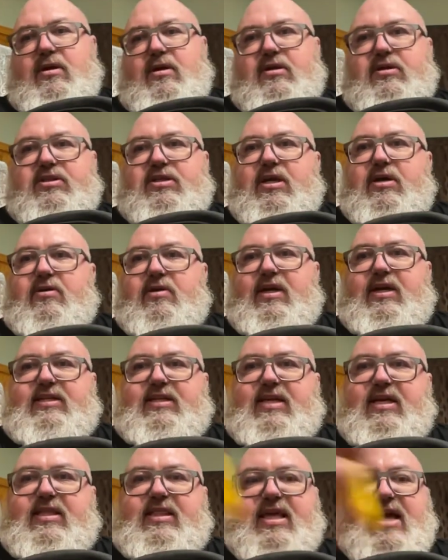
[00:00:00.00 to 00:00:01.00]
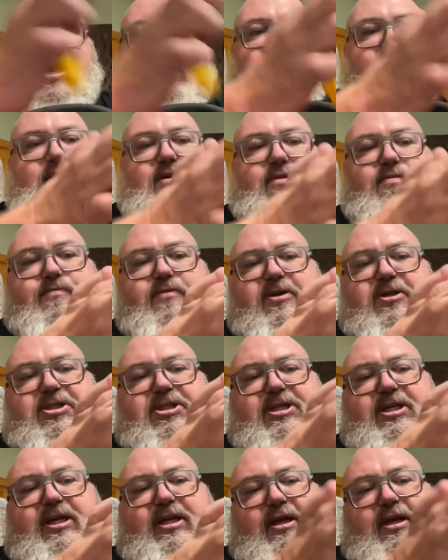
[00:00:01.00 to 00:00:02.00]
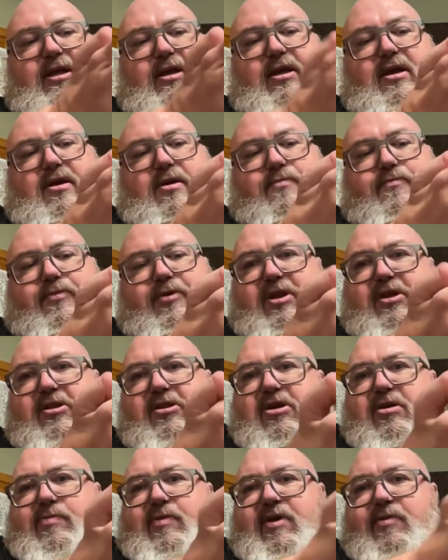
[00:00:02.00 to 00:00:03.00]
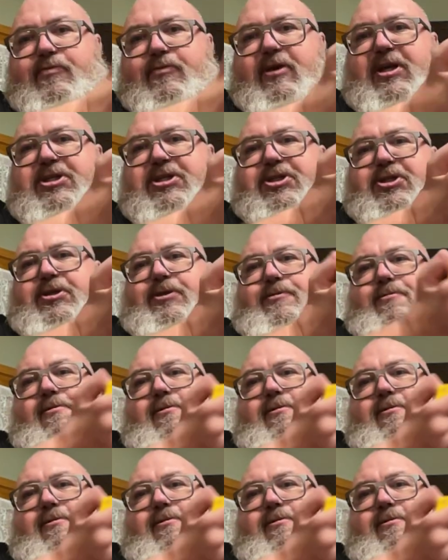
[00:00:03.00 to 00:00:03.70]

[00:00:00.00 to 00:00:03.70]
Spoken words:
So I take that, push it, put a little bit of pressure.